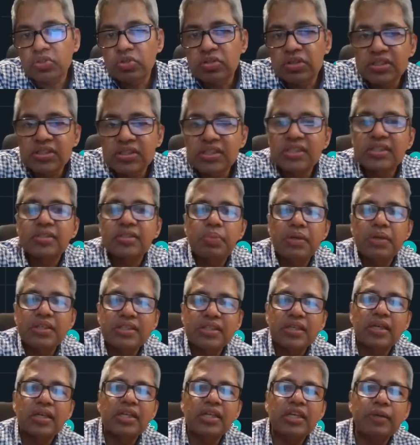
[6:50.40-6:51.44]
So this is
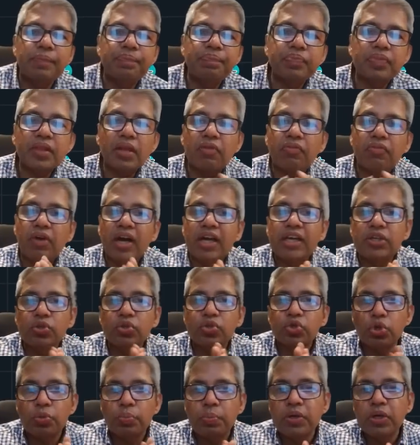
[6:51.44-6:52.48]
basically why you
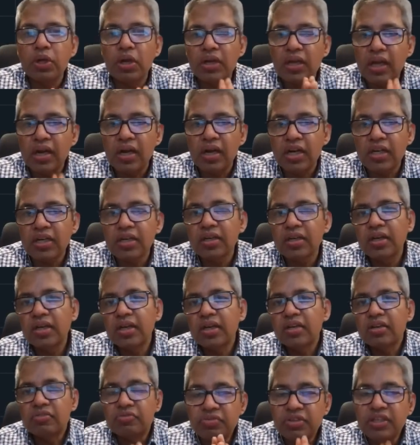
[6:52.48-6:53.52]
should be on alert.
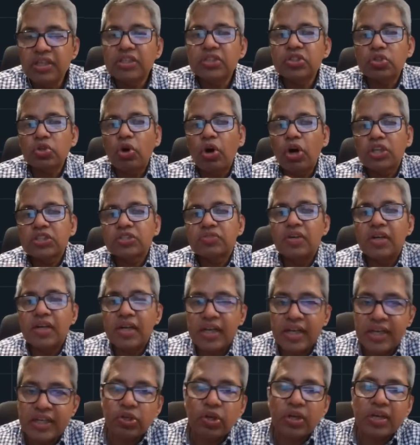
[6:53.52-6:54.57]
Weak stocks will
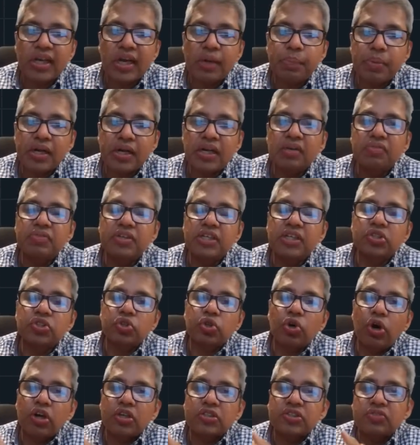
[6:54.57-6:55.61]
drain your capital. Weak
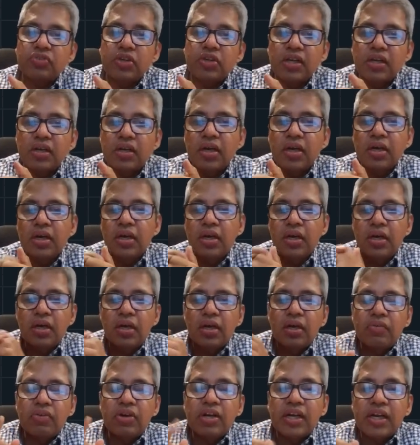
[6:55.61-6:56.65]
stocks will
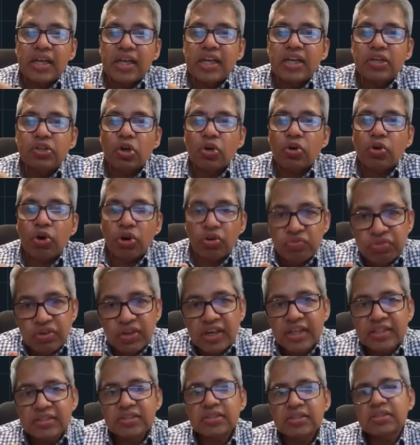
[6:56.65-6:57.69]
drain your
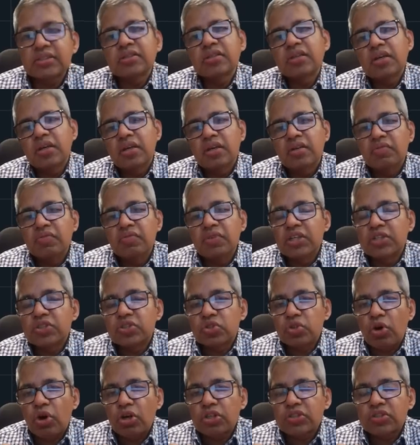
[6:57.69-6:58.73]
confidence. Weak
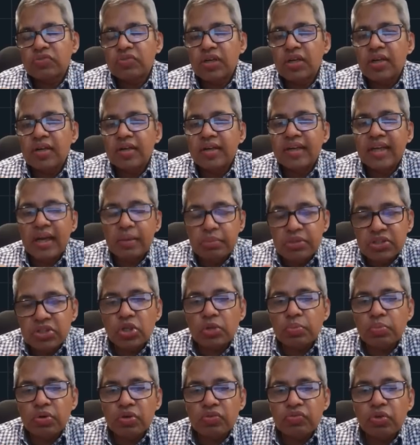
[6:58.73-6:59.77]
stocks will damage
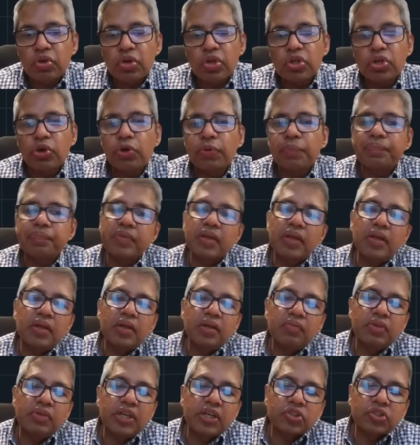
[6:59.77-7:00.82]
your portfolio.
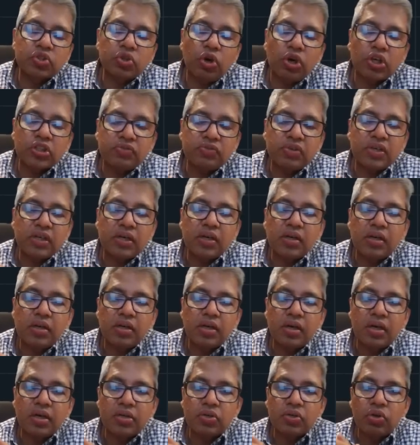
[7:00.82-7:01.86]
Weak stocks
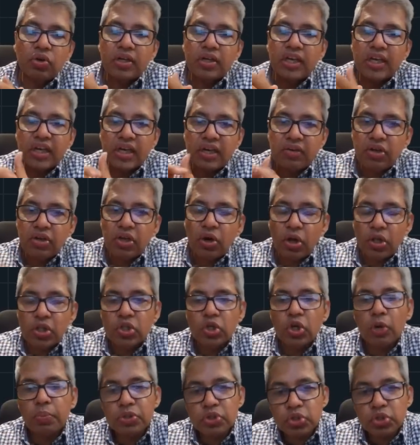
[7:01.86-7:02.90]
will take away all
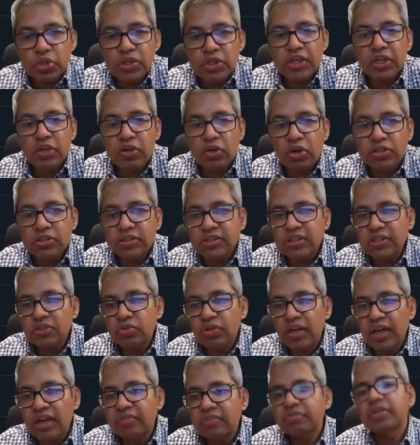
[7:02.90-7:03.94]
the opportunity costs that you
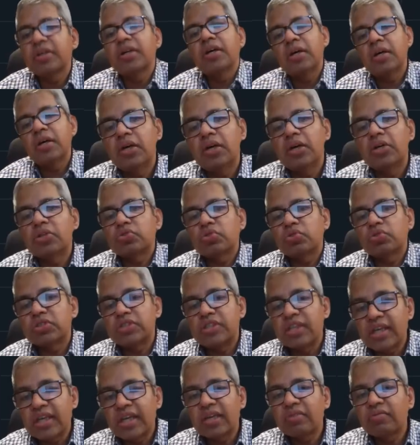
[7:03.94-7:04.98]
have. So
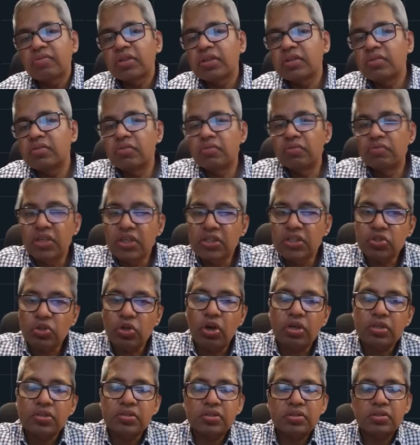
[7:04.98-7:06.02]
sticking with weak
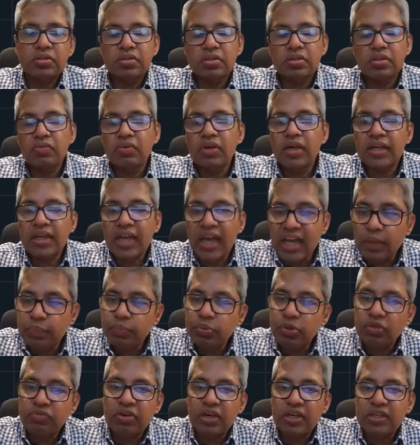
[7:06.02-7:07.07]
stocks will tie up
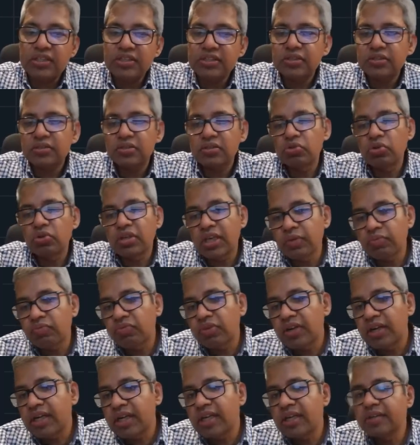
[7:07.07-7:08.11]
your funds. You'll keep
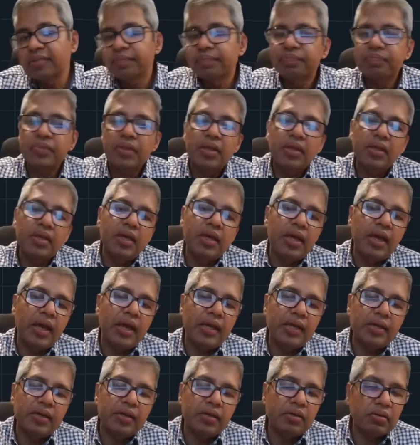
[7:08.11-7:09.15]
waiting,
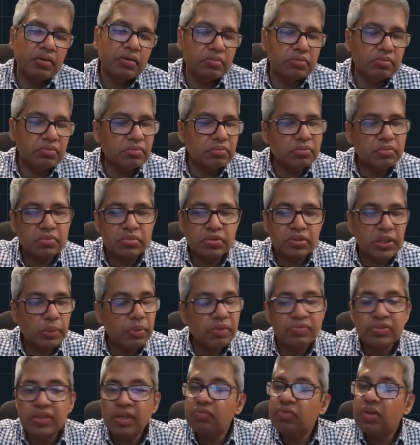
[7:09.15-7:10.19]
and some
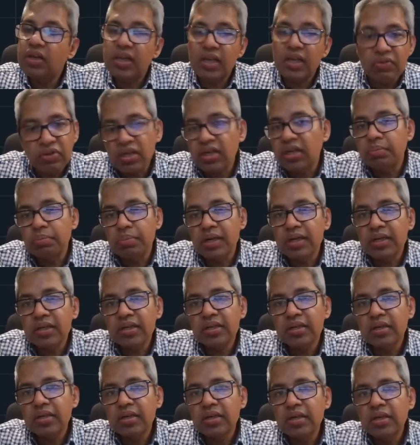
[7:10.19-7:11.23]
of them will never come back.
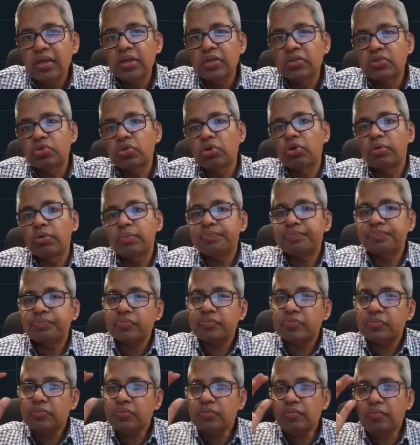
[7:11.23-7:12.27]
So
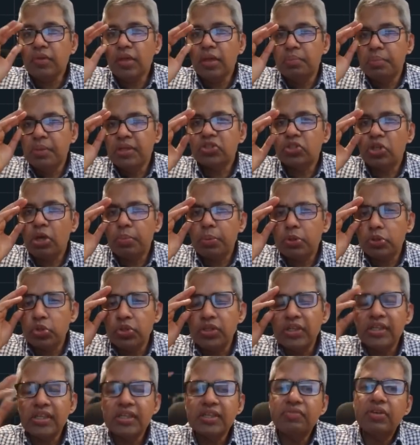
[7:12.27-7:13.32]
missed
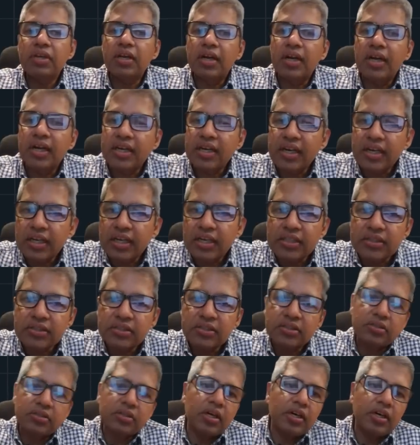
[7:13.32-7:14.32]
opportunity will hurt returns.